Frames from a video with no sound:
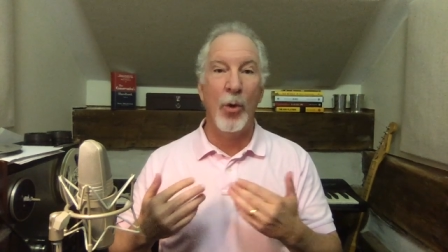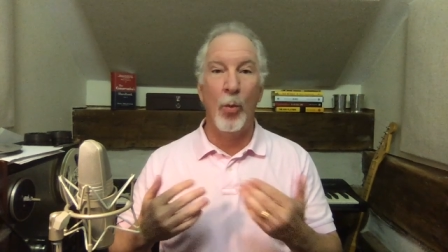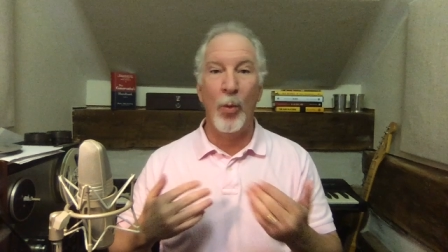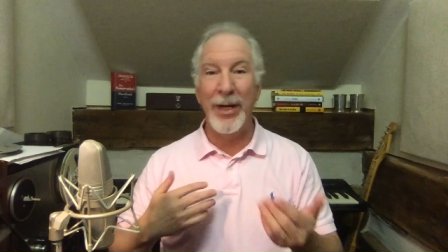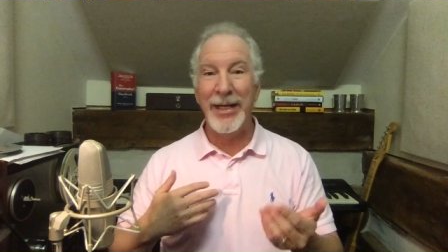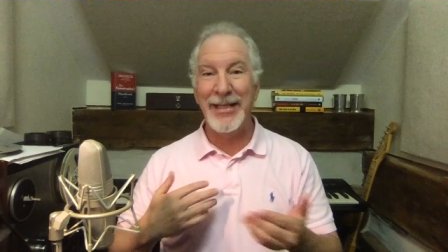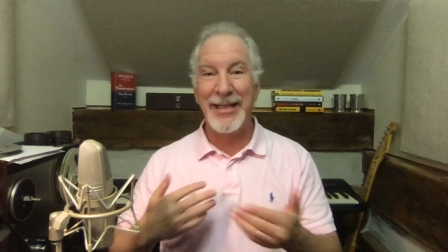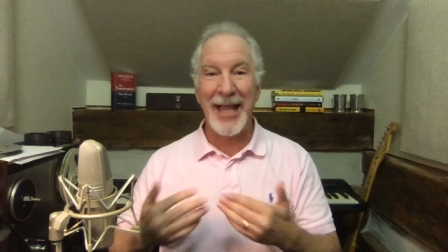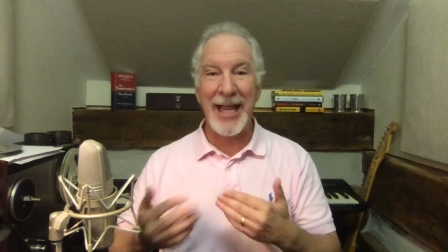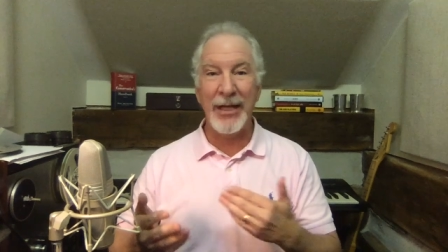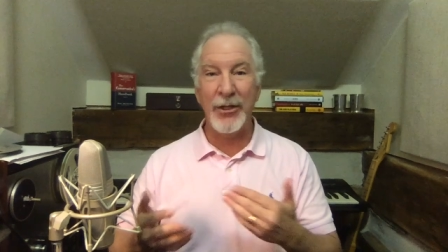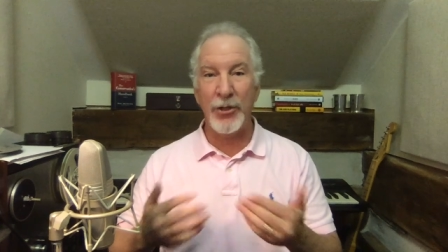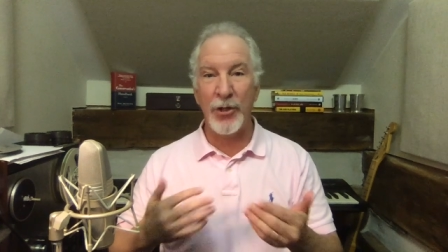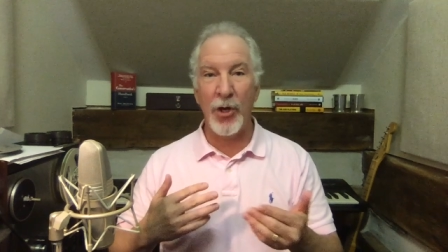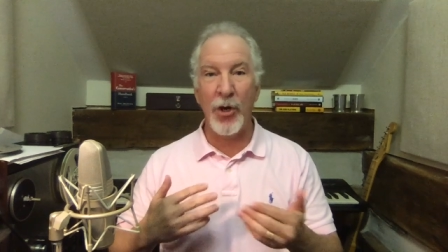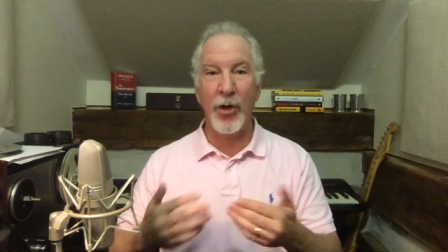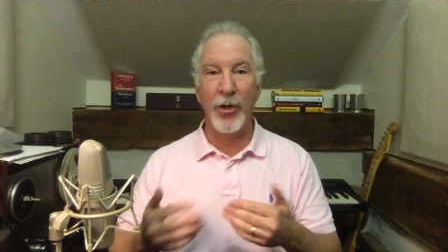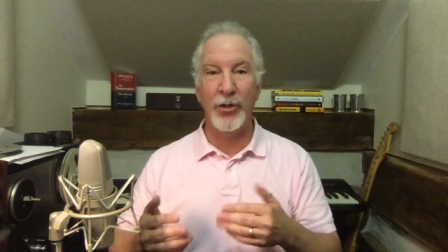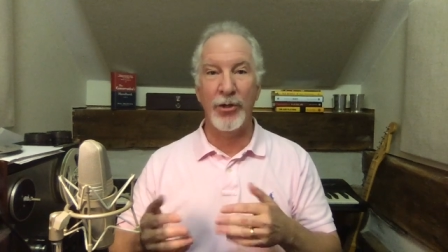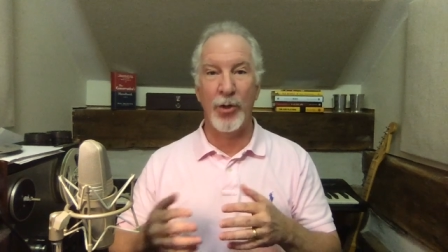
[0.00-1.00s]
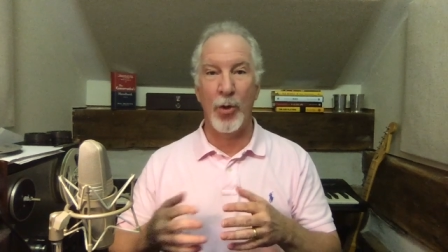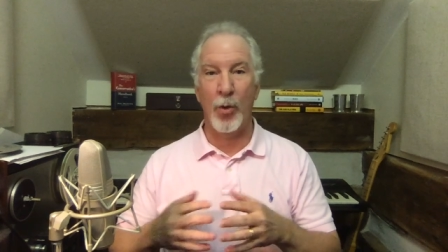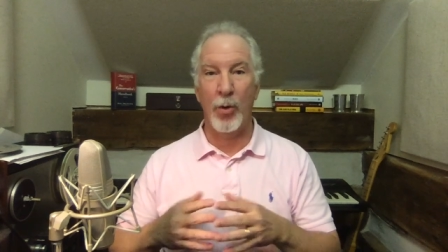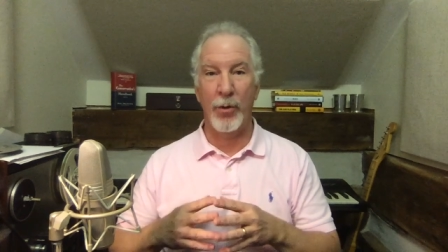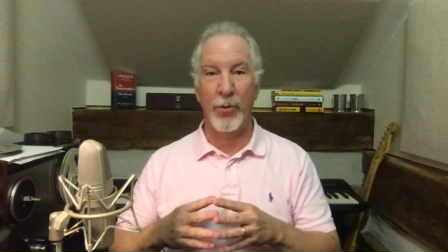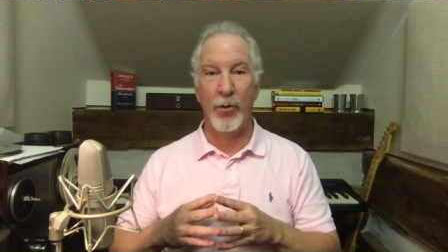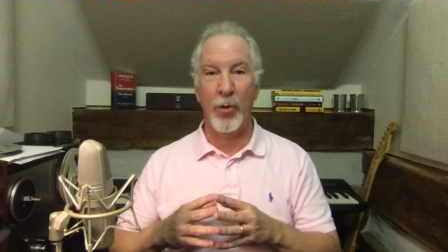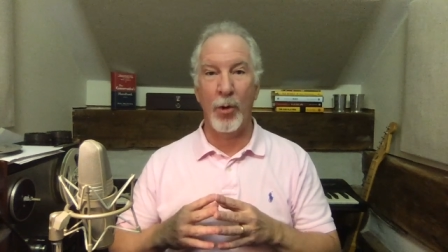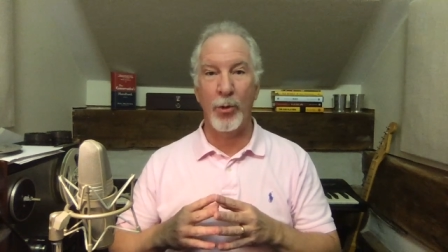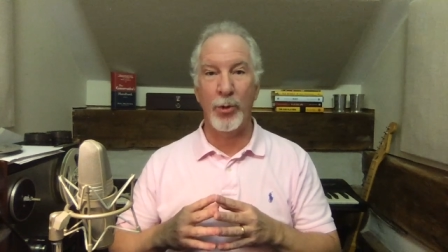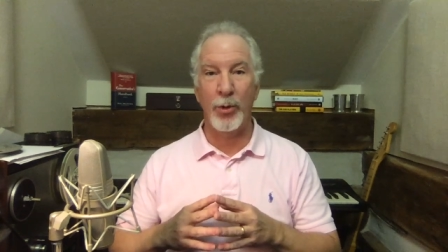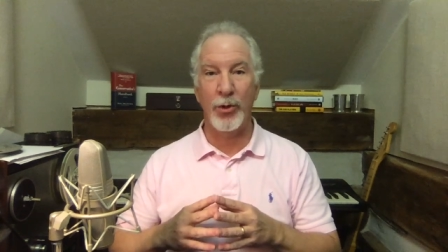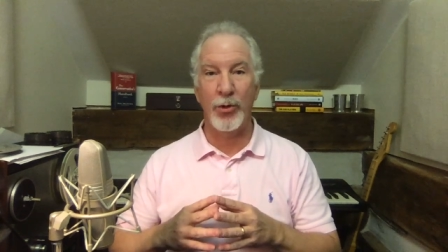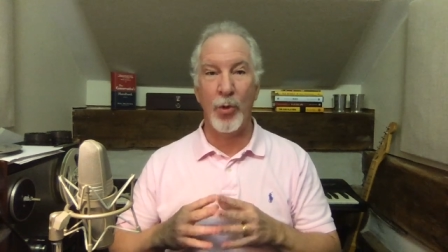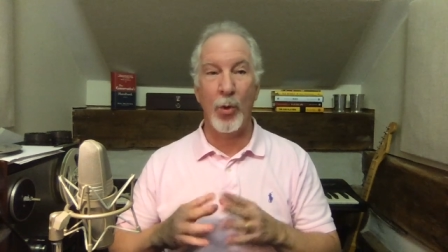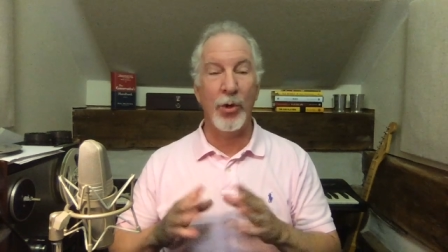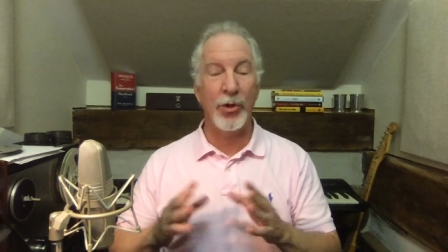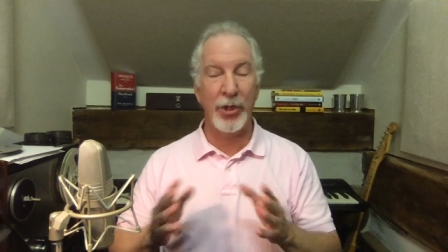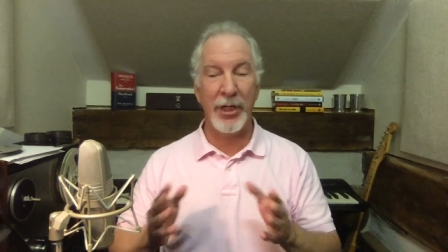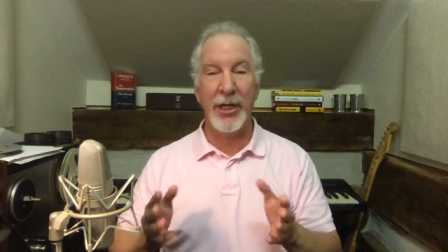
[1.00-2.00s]
we take turns going to the grocery
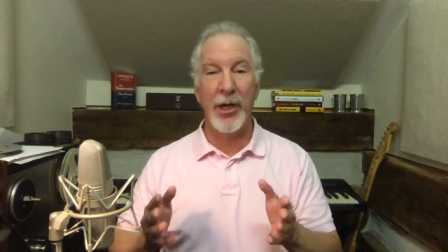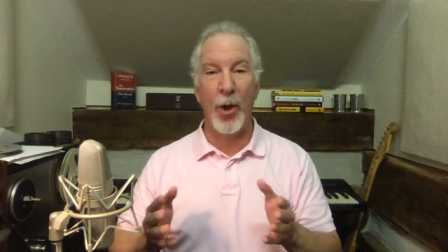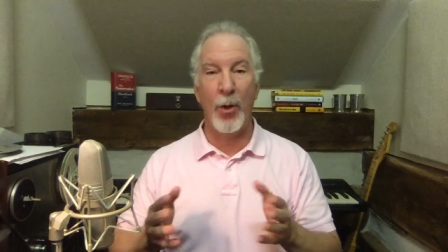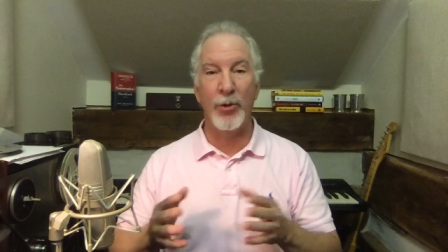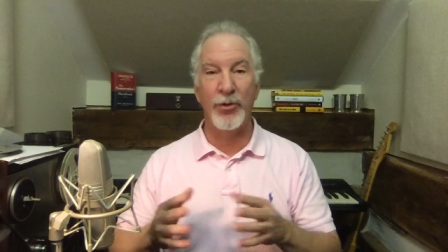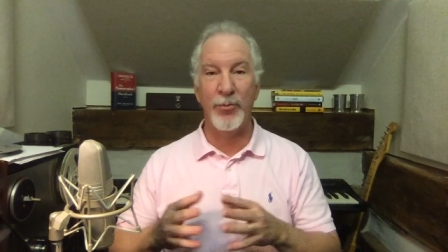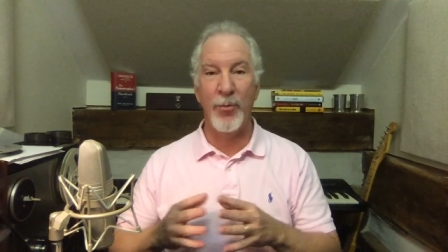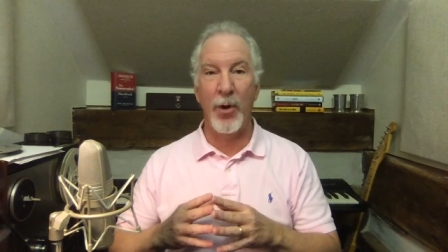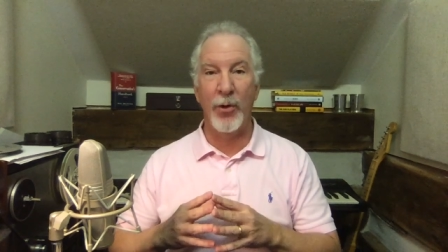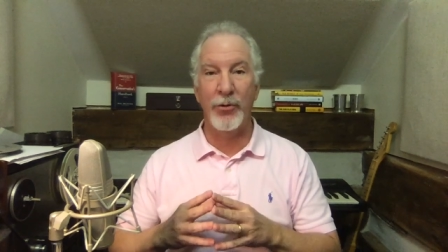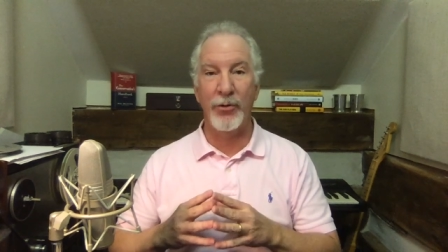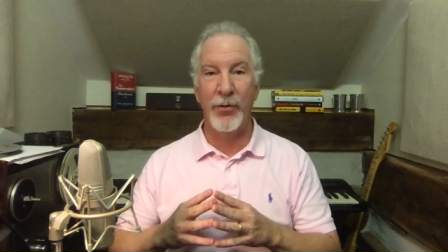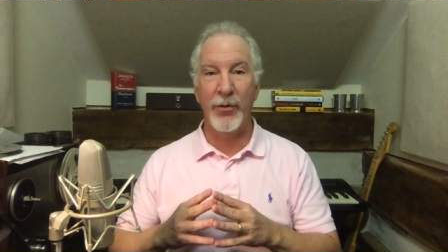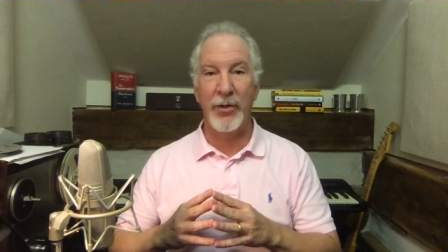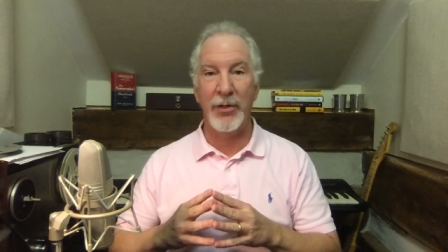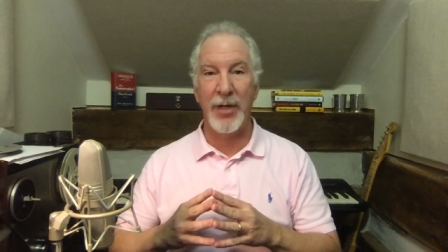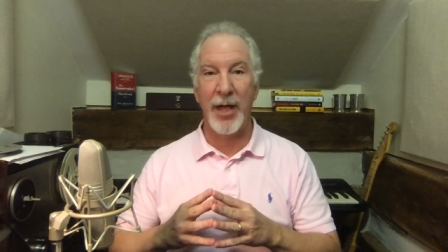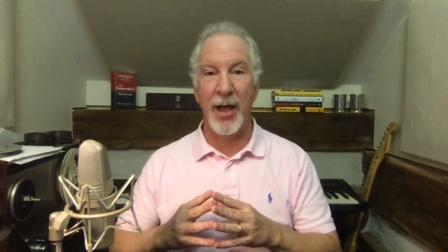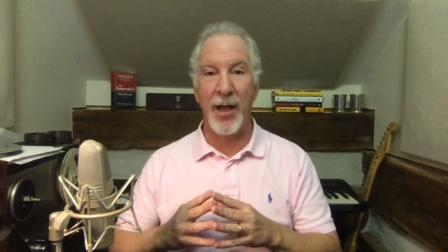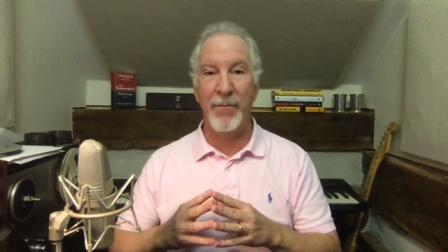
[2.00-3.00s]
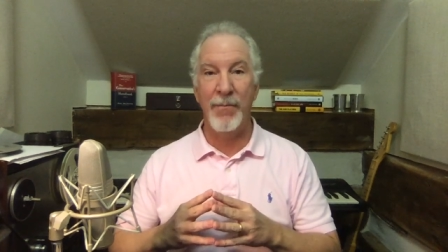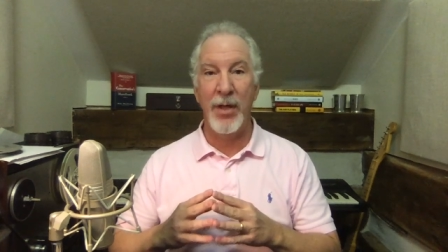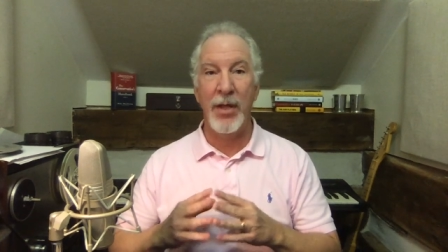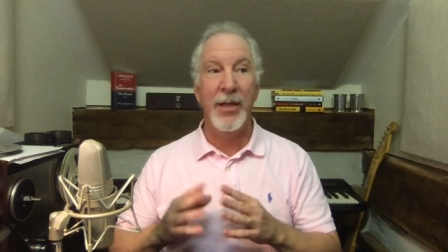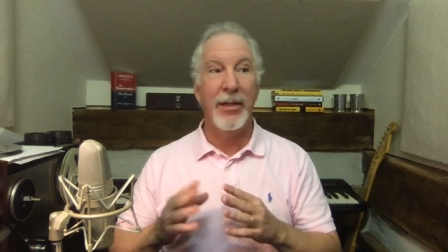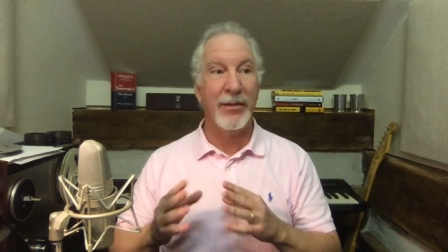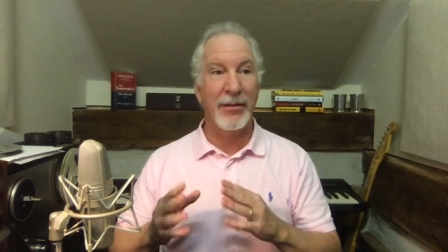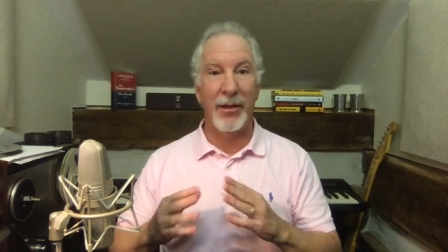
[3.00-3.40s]
store. She goes most of the time.